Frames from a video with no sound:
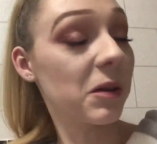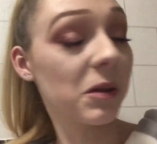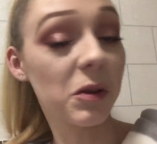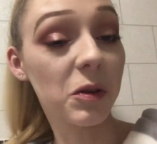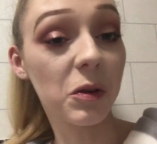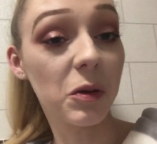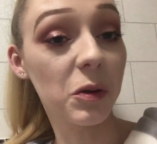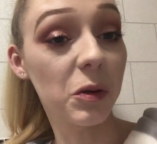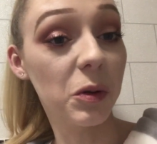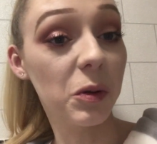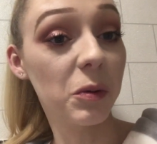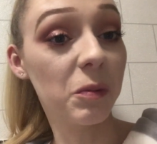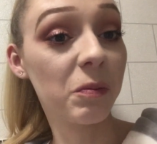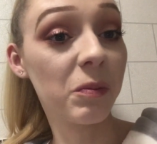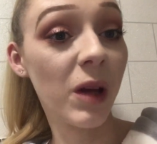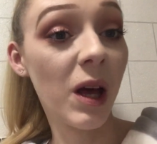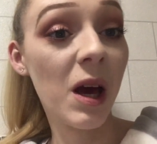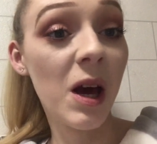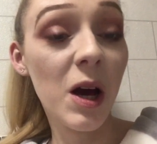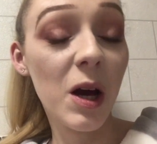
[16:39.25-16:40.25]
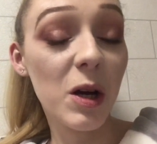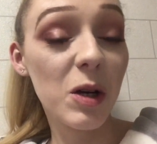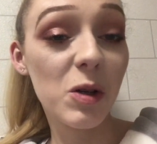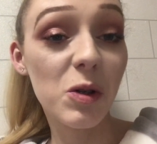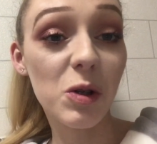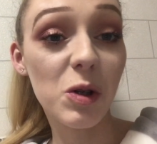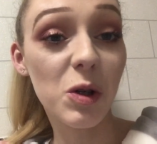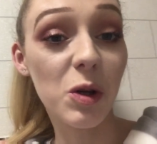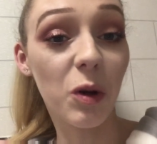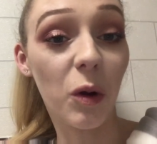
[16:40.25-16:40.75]
So
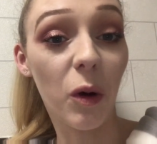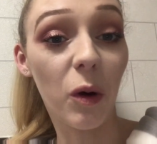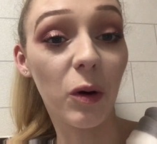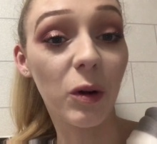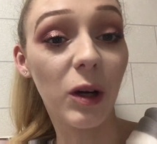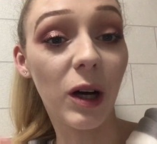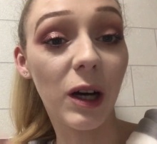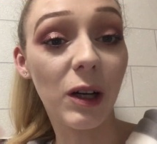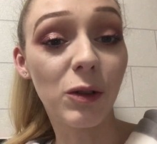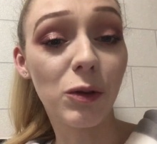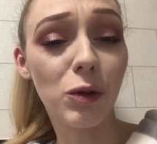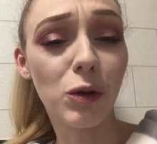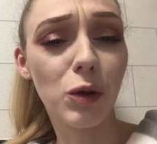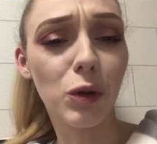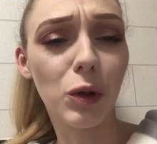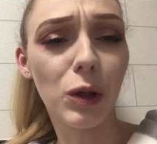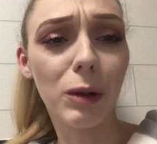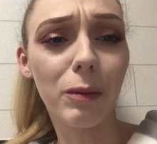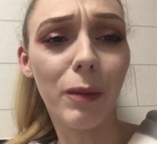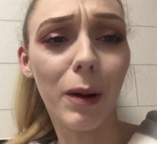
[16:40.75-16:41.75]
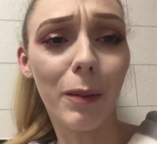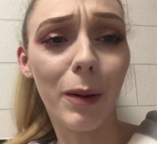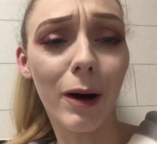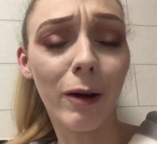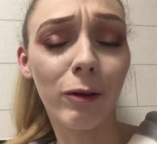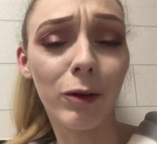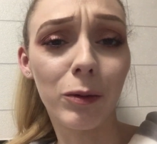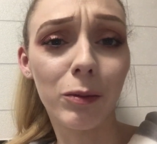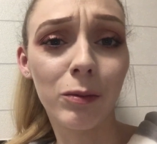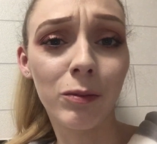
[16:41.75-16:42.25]
just thought I'd show you my
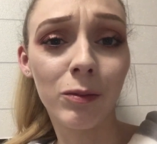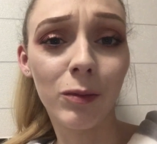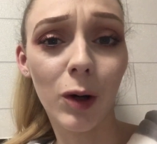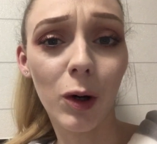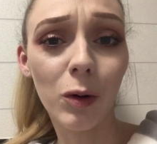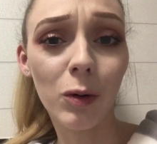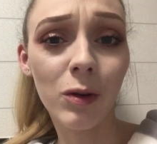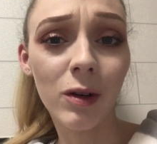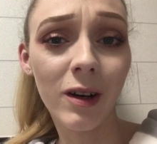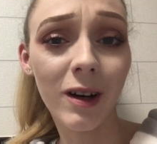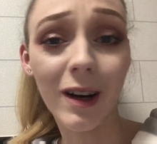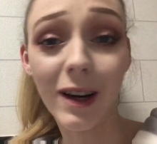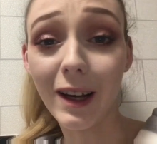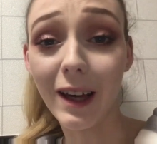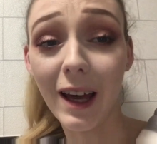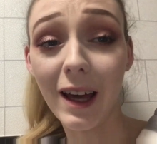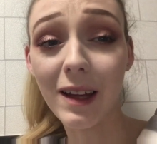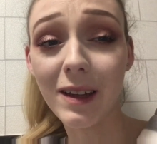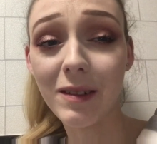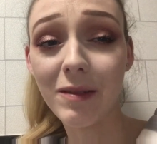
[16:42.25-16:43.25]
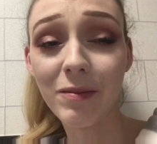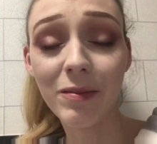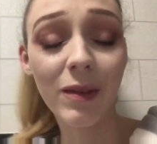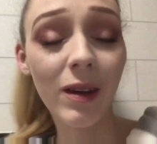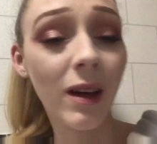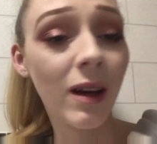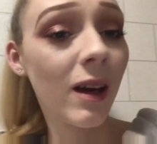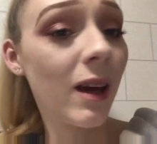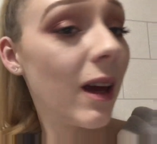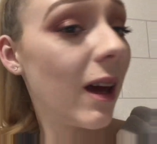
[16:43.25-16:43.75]
bathroom wall again.
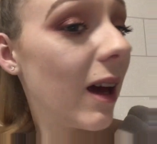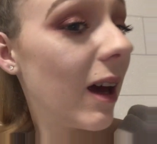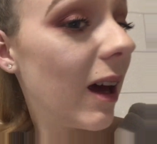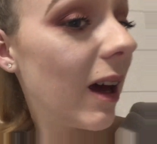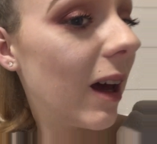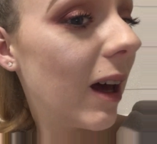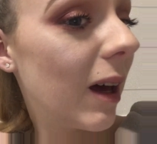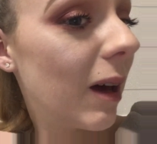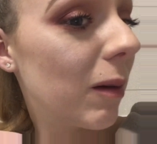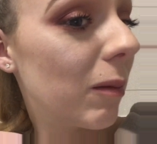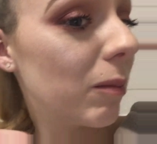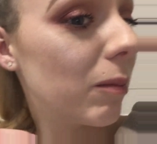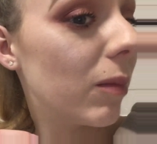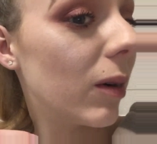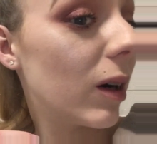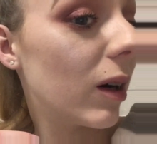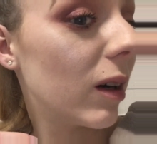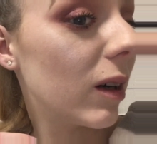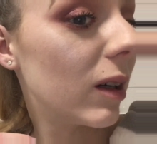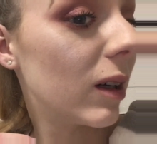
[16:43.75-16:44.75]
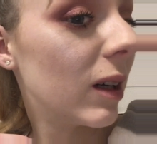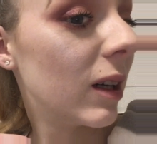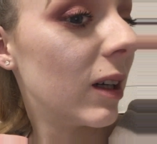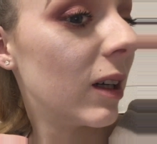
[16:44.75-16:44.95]
But